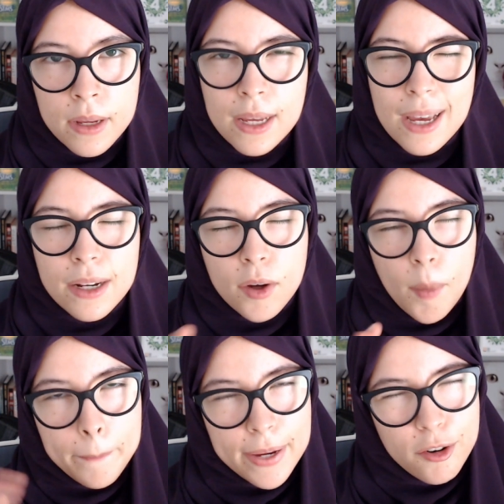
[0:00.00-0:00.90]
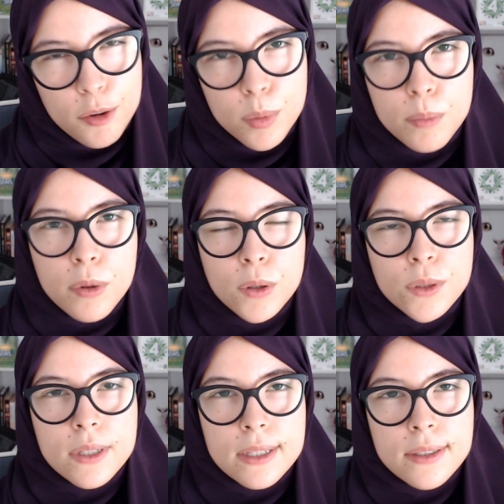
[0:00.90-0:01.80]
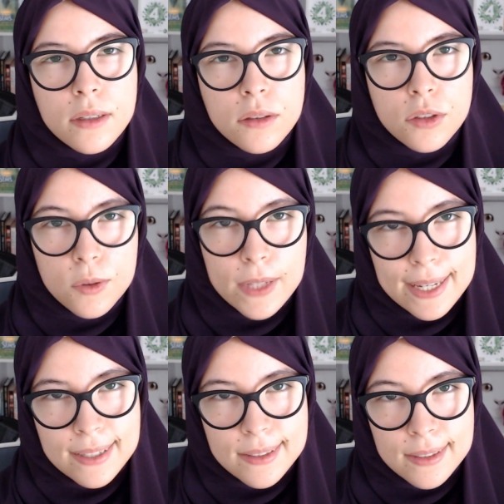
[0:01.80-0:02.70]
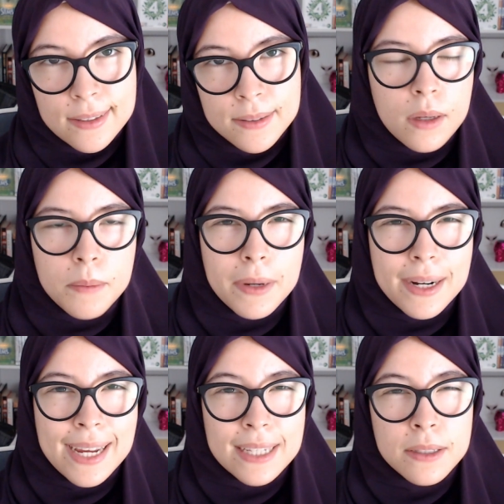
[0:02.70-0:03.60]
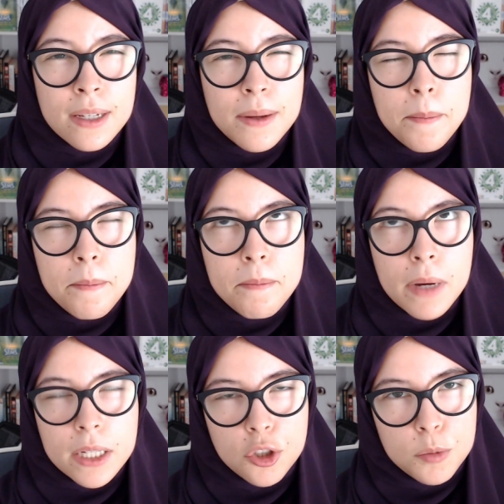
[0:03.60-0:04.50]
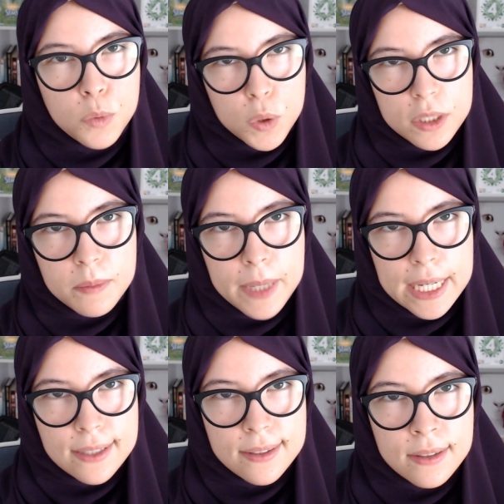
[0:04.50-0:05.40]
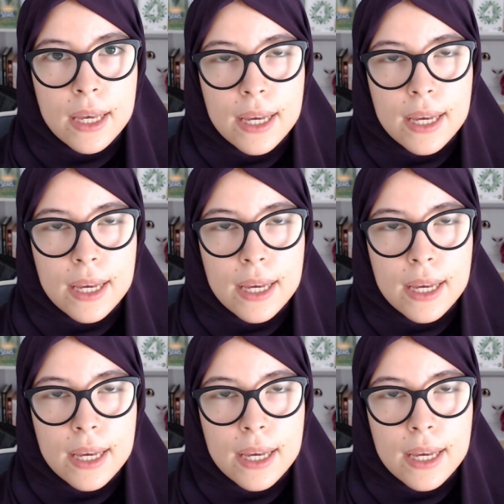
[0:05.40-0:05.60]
and a comparable processor to the Asus, but it has much more space,